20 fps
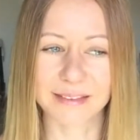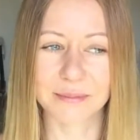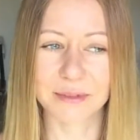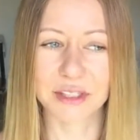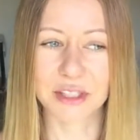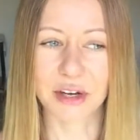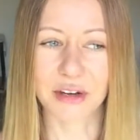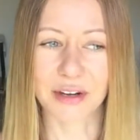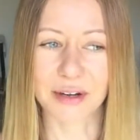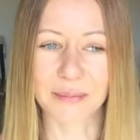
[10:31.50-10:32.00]

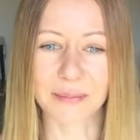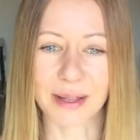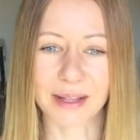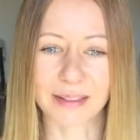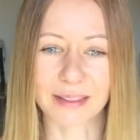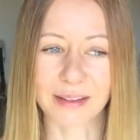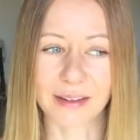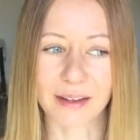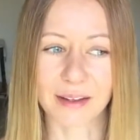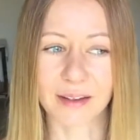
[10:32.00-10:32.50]
sorry
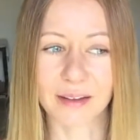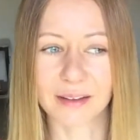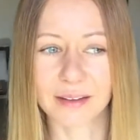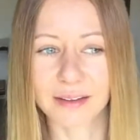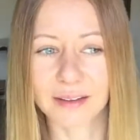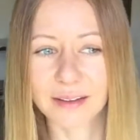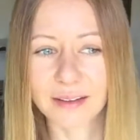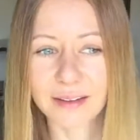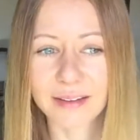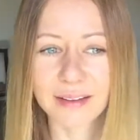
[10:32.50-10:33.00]
about the
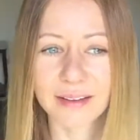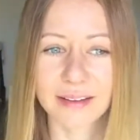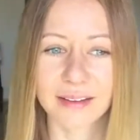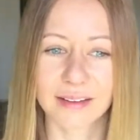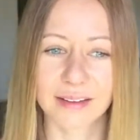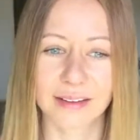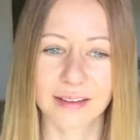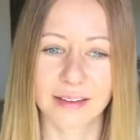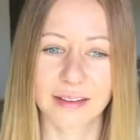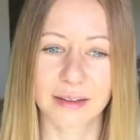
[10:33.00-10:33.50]

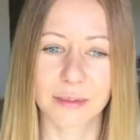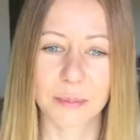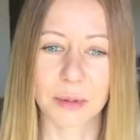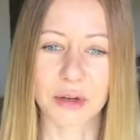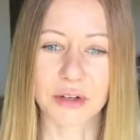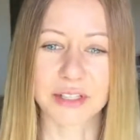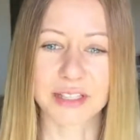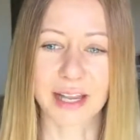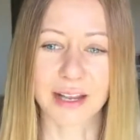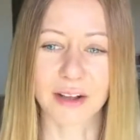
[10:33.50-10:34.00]

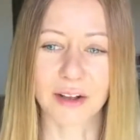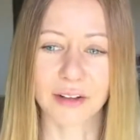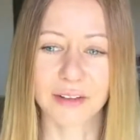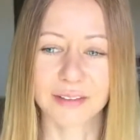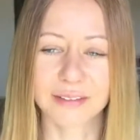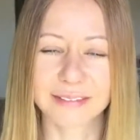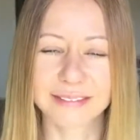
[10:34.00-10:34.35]
motorcycle.